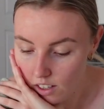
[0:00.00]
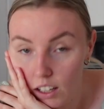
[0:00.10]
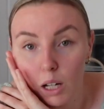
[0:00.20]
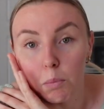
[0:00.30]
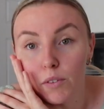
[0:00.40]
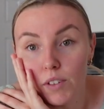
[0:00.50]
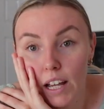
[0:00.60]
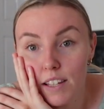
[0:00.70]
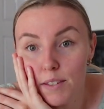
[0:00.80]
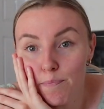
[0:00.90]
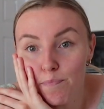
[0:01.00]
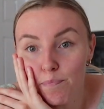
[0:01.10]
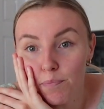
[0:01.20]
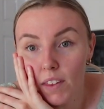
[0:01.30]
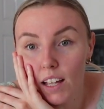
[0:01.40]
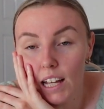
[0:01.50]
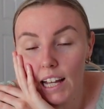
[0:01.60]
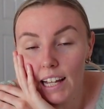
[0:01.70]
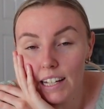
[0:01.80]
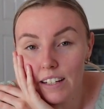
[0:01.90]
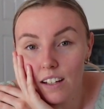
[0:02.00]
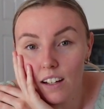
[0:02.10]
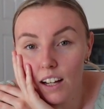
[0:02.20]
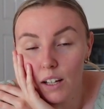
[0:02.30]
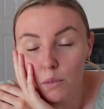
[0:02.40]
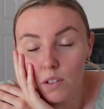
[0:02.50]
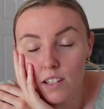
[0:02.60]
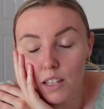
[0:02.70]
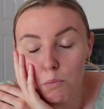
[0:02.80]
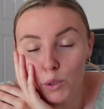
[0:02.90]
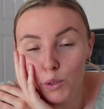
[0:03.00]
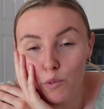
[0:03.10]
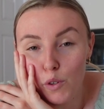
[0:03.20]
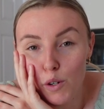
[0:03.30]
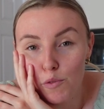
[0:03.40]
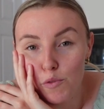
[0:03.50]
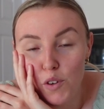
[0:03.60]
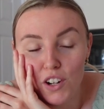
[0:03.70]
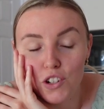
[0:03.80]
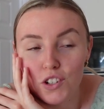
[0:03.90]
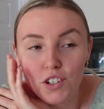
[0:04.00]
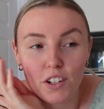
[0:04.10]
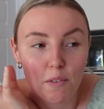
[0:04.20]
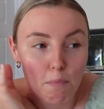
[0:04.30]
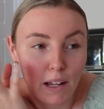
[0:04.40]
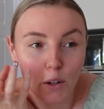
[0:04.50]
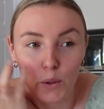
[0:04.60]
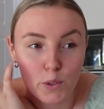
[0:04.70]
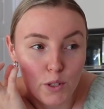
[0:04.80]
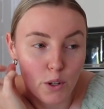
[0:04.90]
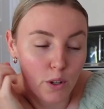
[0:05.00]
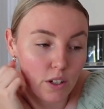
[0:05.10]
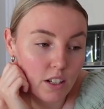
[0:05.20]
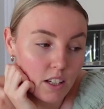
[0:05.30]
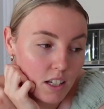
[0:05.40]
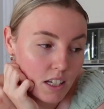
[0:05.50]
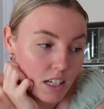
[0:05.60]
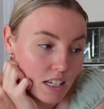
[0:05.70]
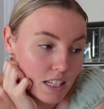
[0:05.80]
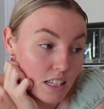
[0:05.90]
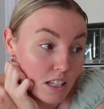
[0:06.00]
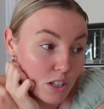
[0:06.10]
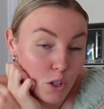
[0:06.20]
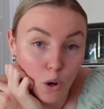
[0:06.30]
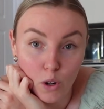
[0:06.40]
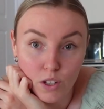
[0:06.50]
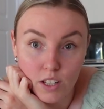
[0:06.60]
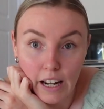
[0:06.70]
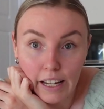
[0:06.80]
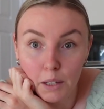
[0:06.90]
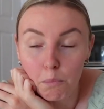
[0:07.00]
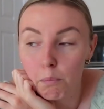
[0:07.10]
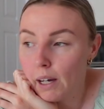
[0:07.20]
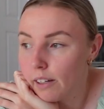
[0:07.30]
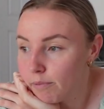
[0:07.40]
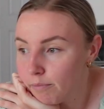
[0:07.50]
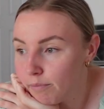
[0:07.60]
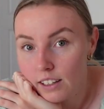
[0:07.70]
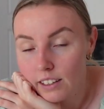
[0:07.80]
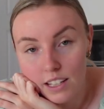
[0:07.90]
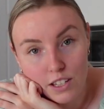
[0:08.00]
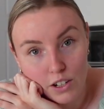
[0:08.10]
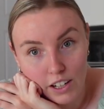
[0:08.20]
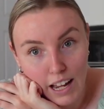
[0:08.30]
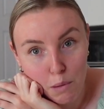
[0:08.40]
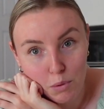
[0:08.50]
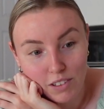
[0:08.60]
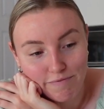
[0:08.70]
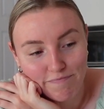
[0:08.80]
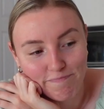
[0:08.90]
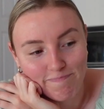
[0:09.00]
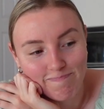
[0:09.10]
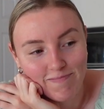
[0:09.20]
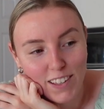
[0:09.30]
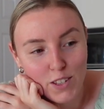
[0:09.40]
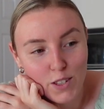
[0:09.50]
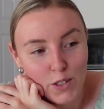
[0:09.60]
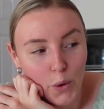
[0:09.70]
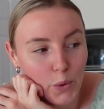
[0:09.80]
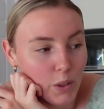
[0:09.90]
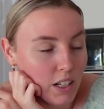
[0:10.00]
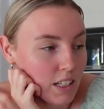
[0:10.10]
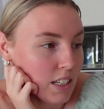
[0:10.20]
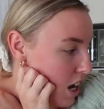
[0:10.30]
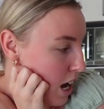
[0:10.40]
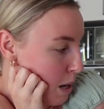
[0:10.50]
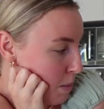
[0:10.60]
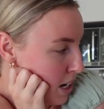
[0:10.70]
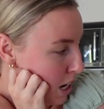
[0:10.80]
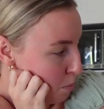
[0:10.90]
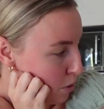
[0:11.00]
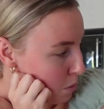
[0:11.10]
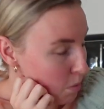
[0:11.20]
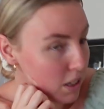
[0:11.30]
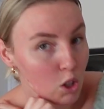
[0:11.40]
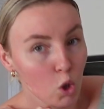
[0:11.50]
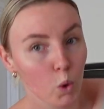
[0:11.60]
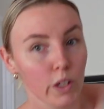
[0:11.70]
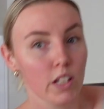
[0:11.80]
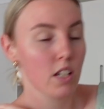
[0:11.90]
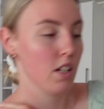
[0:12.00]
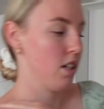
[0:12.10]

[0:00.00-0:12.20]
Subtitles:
couple of days and I was in the mood for a fresh mango dessert since it's so hot today, but that's not gonna happen. So, I mean, I probably could